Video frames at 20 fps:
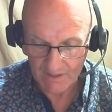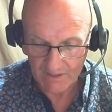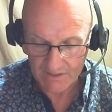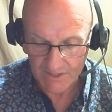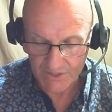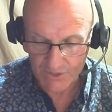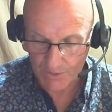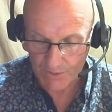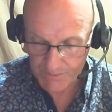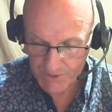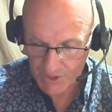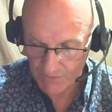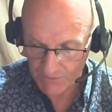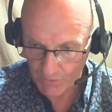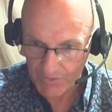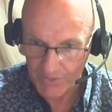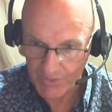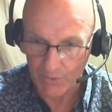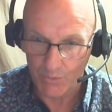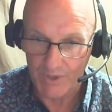description of
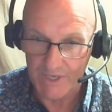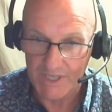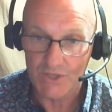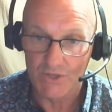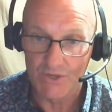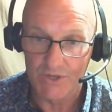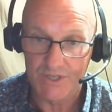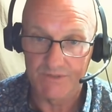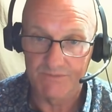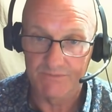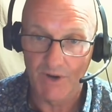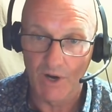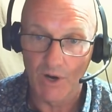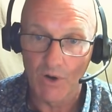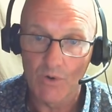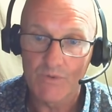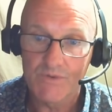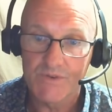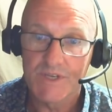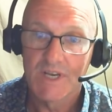what the research
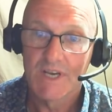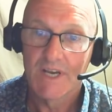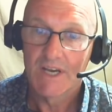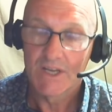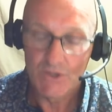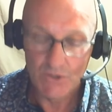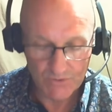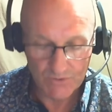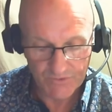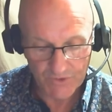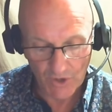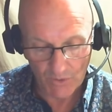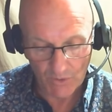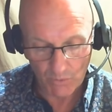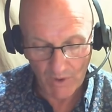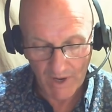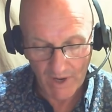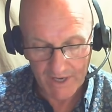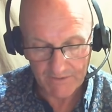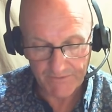involves, you've got
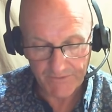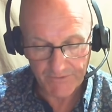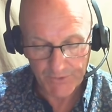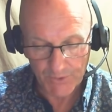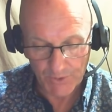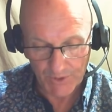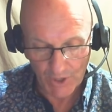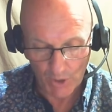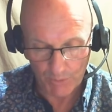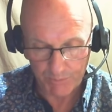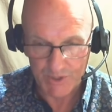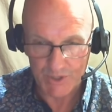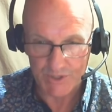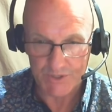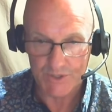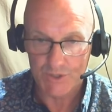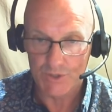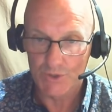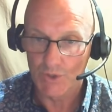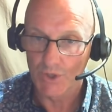one of three
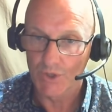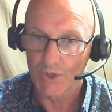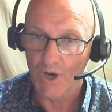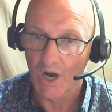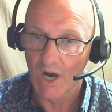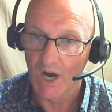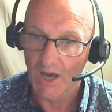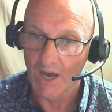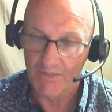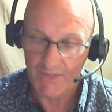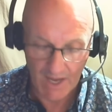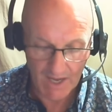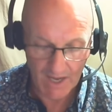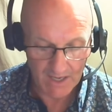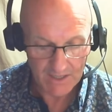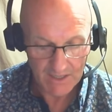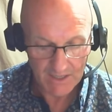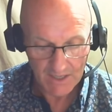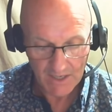options. You can either